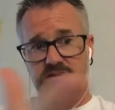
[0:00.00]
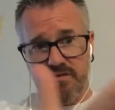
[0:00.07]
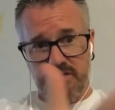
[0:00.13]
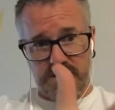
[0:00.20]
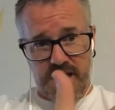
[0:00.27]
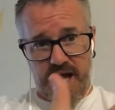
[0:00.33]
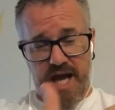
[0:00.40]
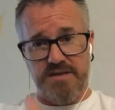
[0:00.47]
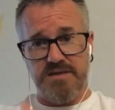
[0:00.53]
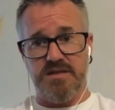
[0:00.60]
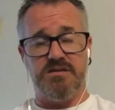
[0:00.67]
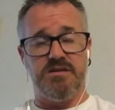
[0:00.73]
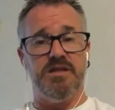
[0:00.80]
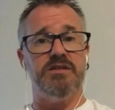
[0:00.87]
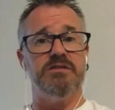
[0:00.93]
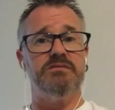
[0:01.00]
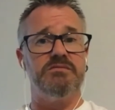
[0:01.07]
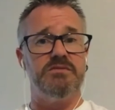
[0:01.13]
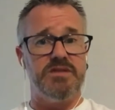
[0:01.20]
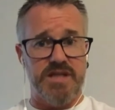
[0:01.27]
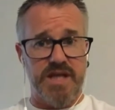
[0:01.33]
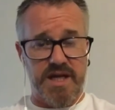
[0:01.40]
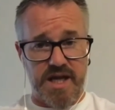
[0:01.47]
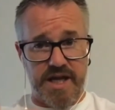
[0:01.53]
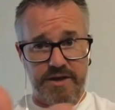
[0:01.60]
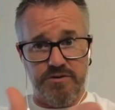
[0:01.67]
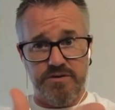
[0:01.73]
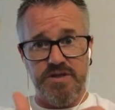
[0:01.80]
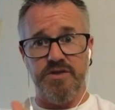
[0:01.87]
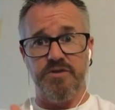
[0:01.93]
last, you know, decade
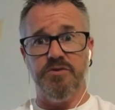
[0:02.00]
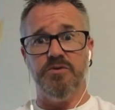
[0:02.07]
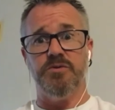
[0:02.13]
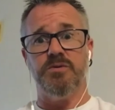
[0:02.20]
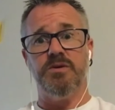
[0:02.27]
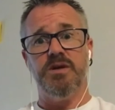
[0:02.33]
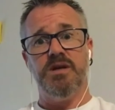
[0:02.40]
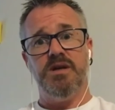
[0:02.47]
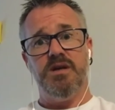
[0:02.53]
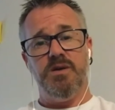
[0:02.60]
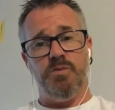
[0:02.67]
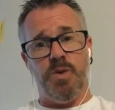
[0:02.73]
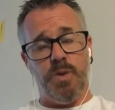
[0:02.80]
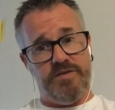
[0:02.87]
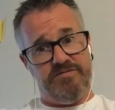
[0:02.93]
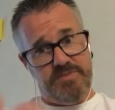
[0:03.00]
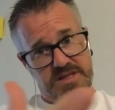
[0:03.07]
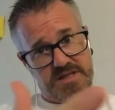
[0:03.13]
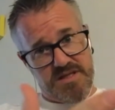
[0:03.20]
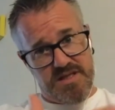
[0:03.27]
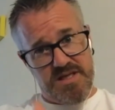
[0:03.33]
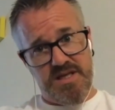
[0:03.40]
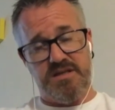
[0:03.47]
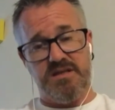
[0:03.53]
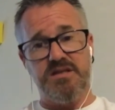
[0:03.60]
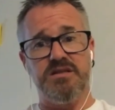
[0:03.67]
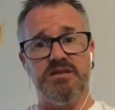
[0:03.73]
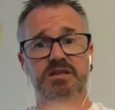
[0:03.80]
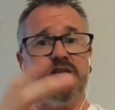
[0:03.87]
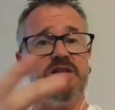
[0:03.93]
or two, where we've been seeing
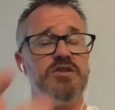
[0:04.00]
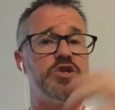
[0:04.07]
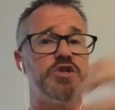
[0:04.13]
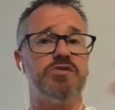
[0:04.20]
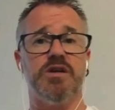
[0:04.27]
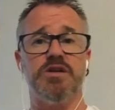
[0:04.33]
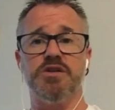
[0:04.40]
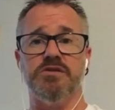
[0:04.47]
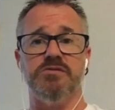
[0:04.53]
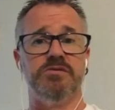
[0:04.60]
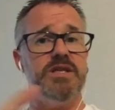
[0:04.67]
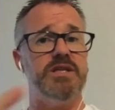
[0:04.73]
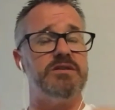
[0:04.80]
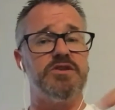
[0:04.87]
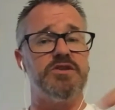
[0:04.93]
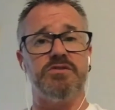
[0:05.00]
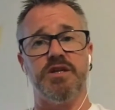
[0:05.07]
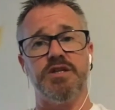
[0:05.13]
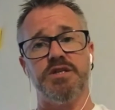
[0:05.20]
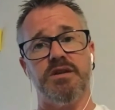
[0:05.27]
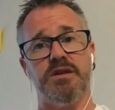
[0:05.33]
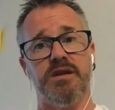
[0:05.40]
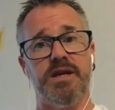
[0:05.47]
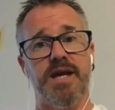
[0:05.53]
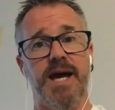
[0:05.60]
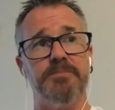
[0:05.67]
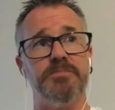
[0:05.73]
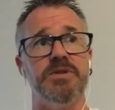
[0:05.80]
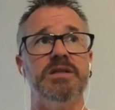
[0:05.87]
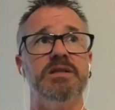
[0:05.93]
this deconstruction, reconstruction thing
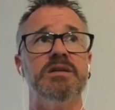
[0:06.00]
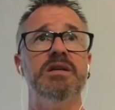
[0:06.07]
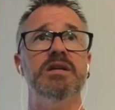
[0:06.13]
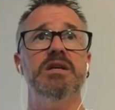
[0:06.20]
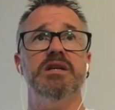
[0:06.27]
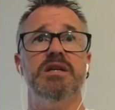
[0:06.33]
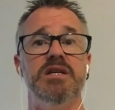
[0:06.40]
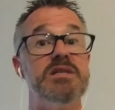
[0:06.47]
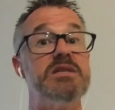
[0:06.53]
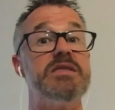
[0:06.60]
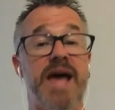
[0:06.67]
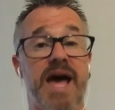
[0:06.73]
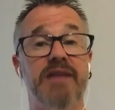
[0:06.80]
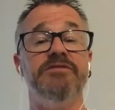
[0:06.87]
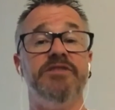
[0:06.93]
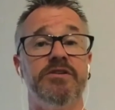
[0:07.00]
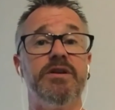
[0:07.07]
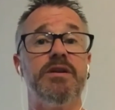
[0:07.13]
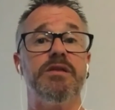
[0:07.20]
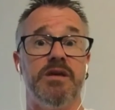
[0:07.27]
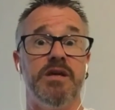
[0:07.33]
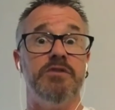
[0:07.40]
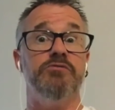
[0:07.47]
happening, is that very thing